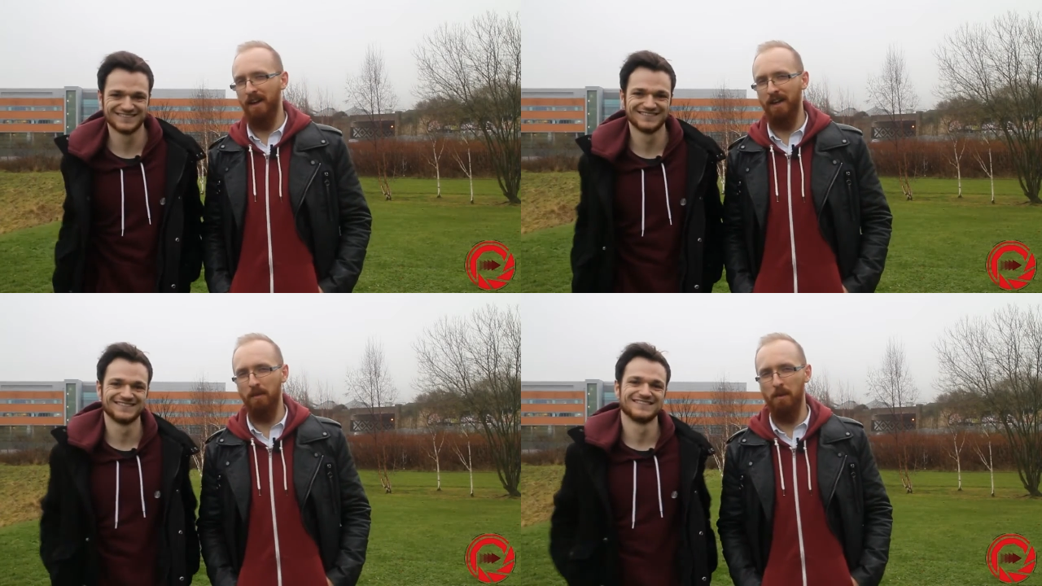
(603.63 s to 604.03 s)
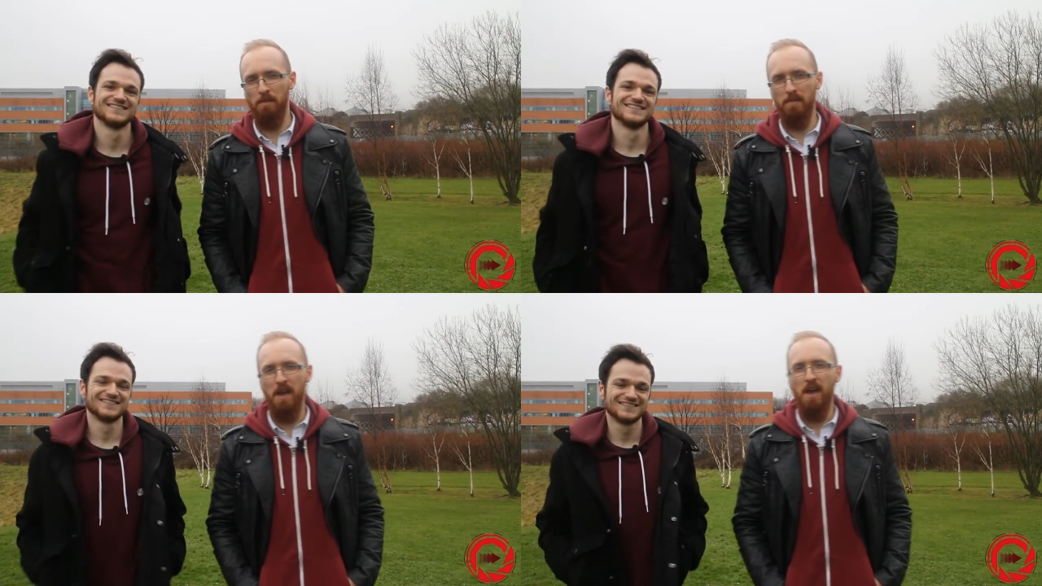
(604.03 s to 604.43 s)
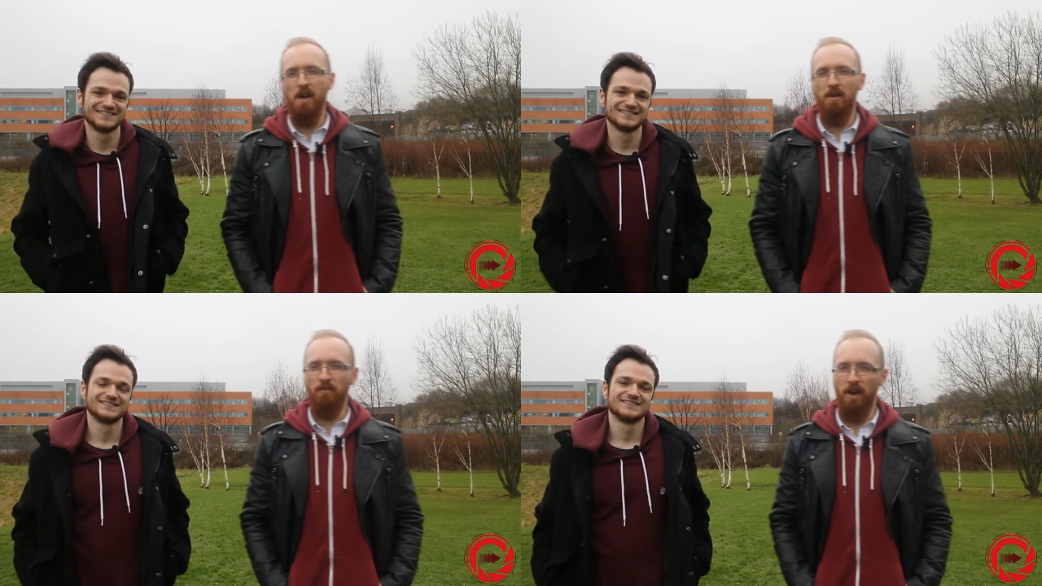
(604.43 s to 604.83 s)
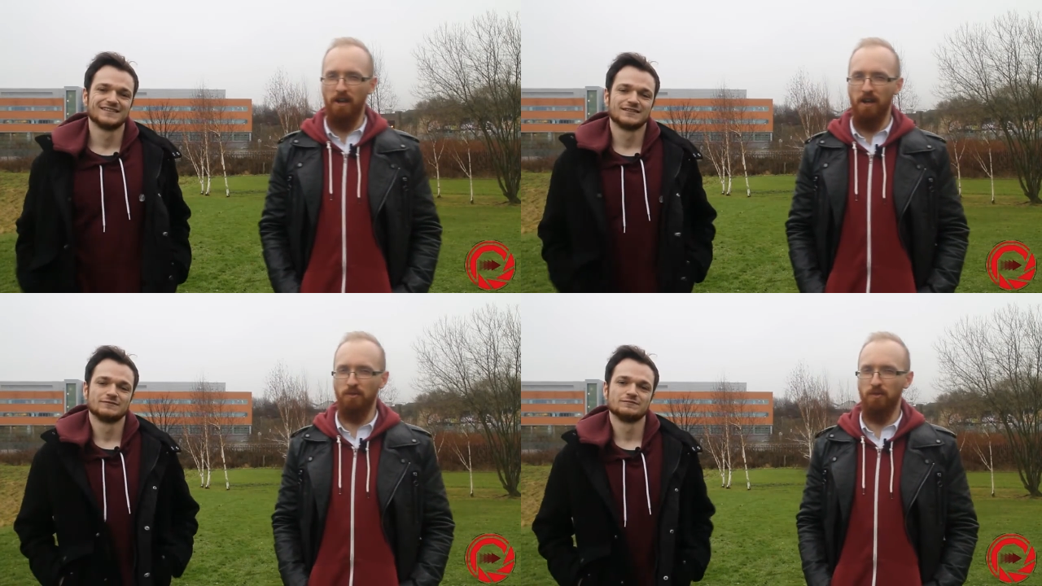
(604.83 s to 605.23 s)
Speaker 1: I like it, man. right
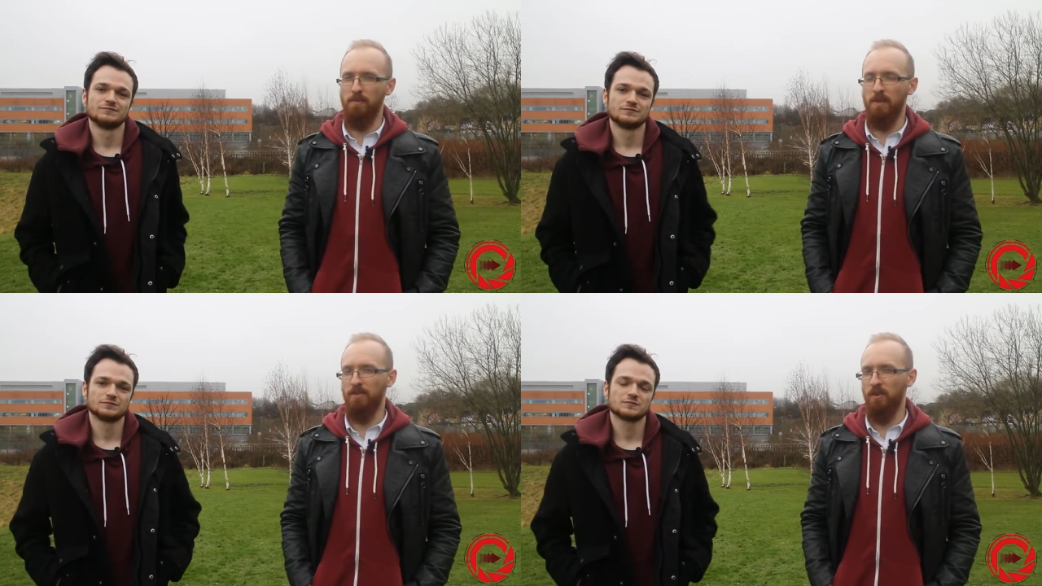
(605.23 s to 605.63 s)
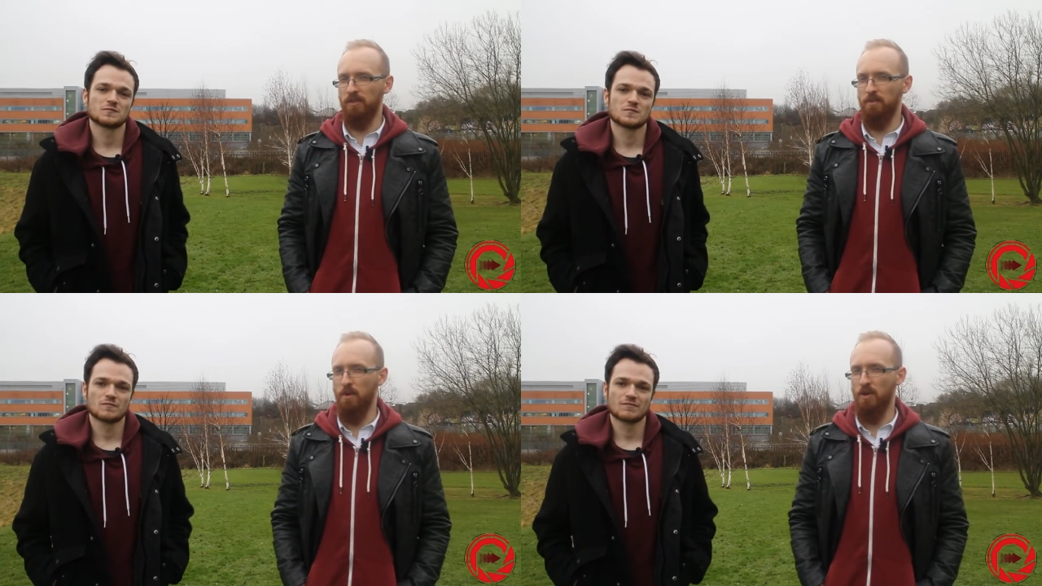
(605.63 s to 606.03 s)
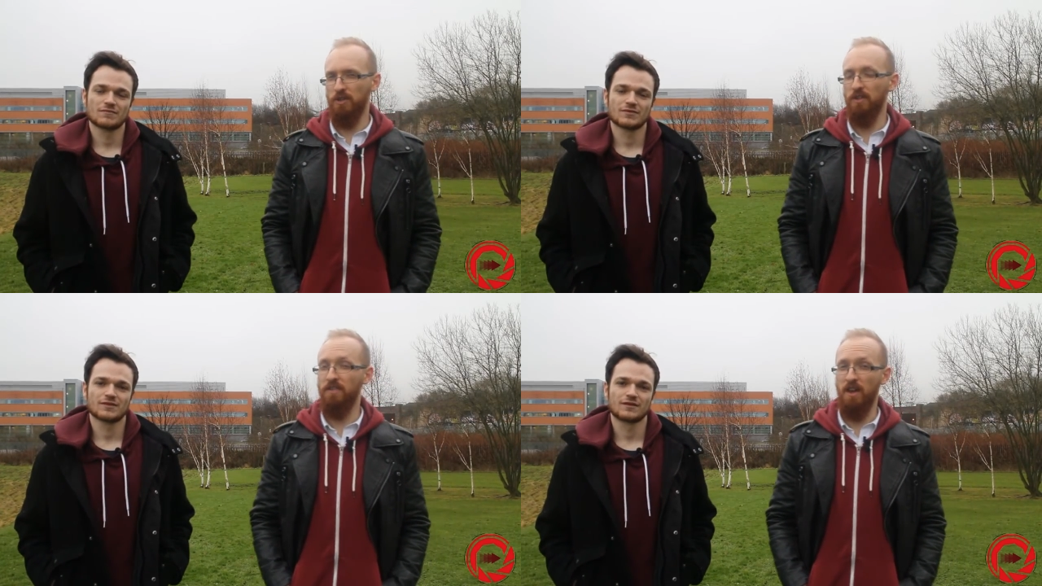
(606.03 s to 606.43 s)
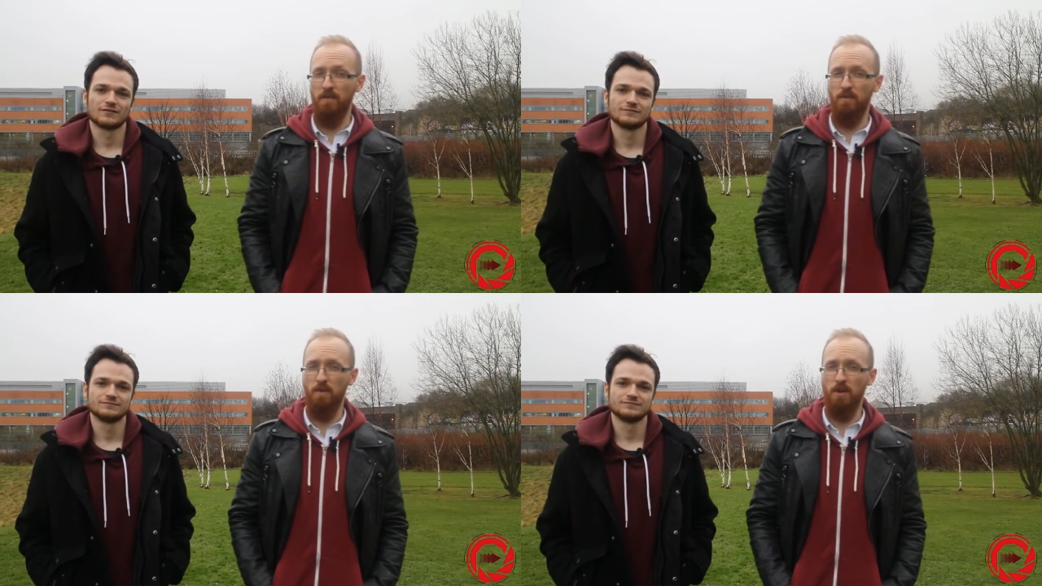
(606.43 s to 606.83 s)
guys we've been Thoughts in Motion thank you
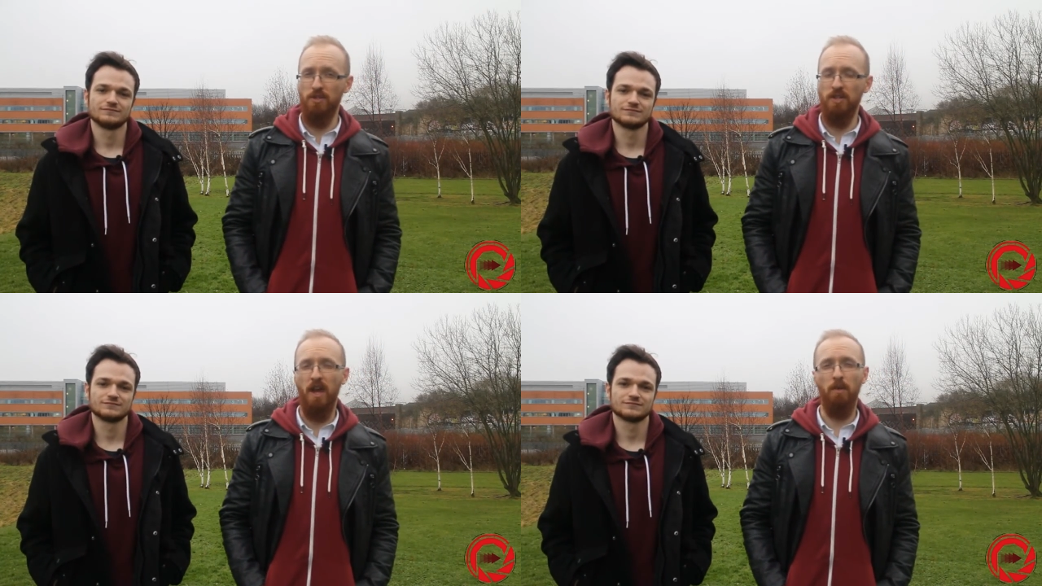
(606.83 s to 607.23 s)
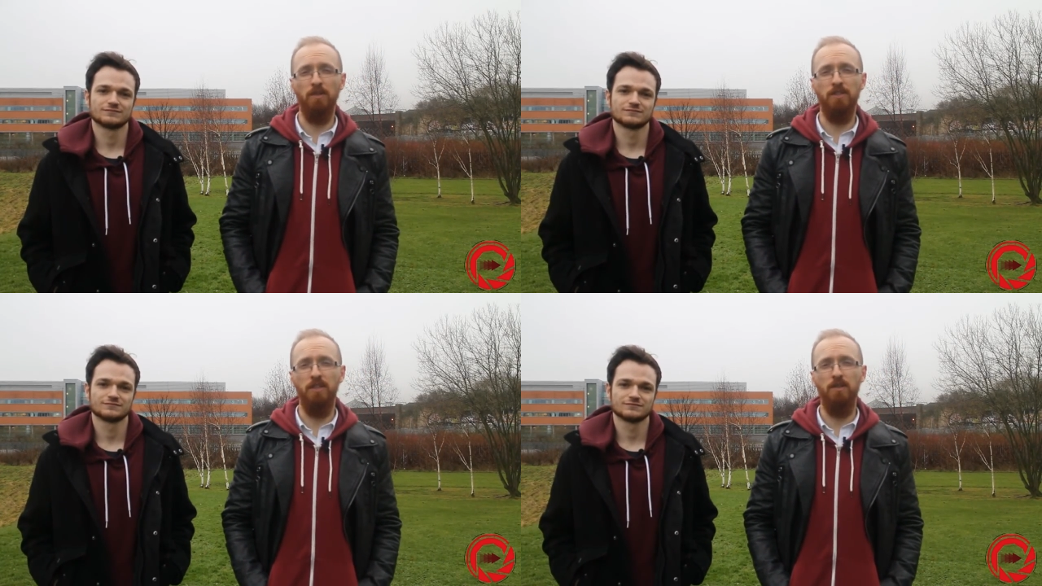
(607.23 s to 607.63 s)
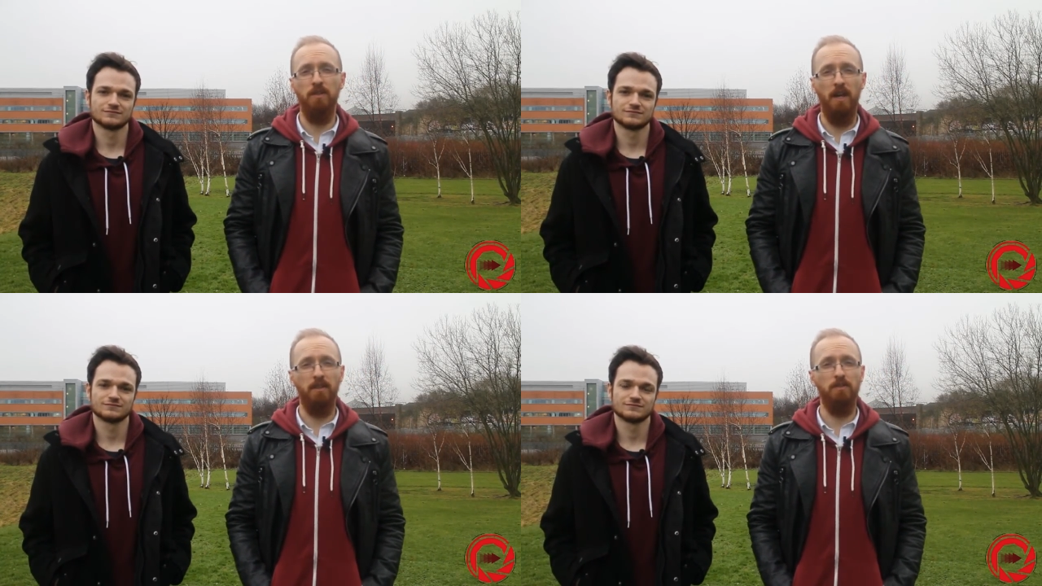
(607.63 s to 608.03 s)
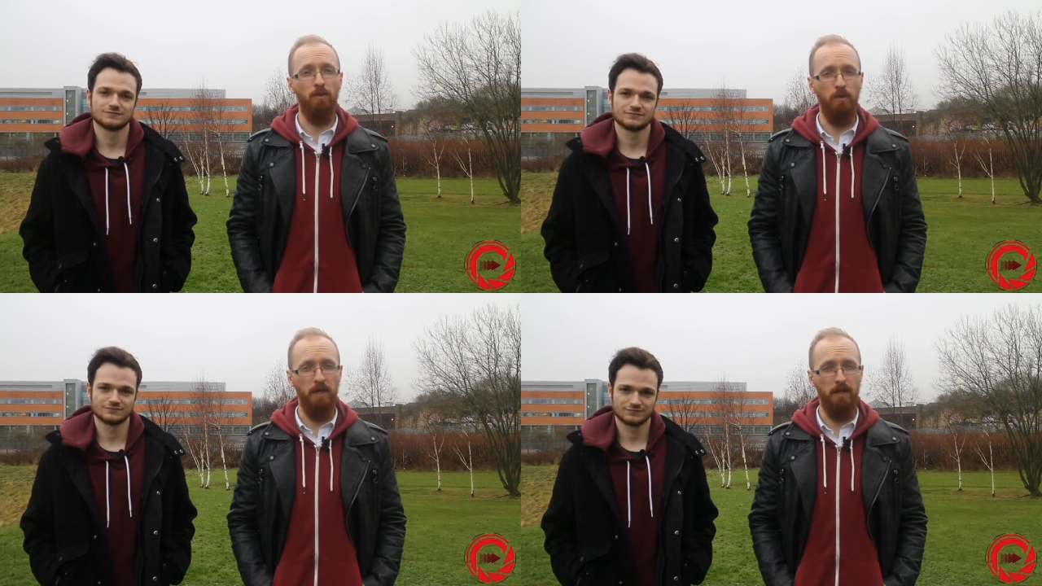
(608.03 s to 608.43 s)
for watching and we'll see you next
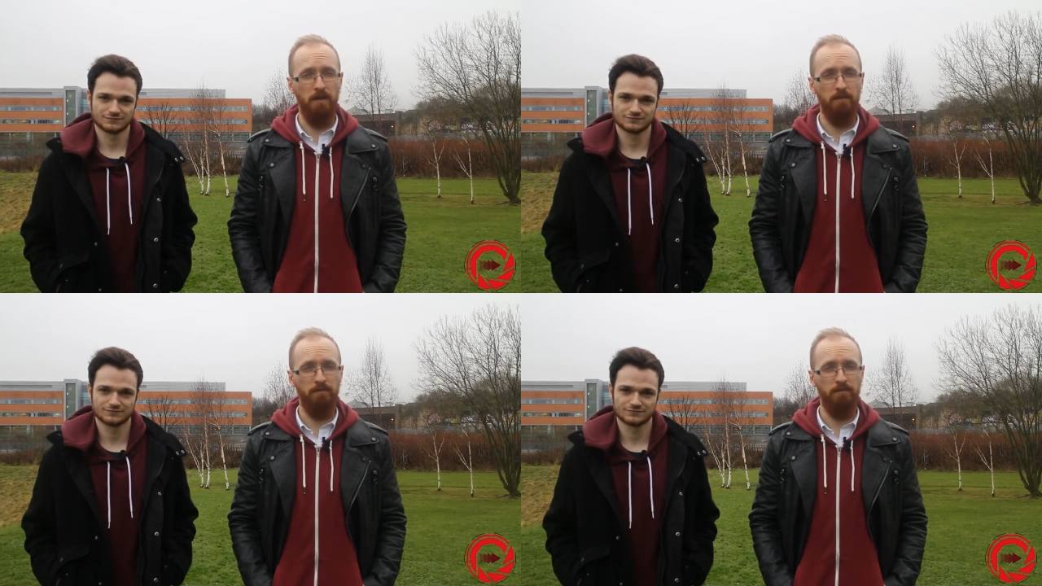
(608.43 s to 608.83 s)
week